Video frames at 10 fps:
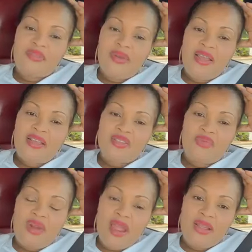Nazma
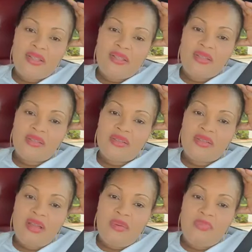is right.
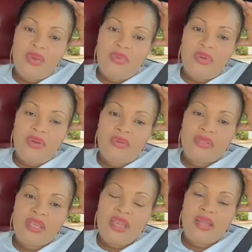Some people
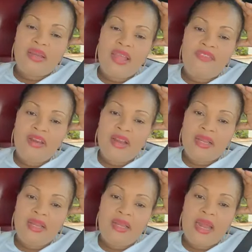don't care.
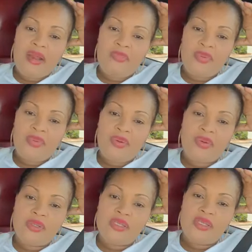Definitely. A lot of people
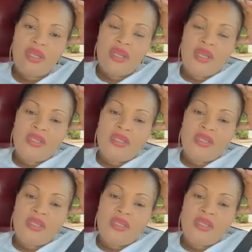don't.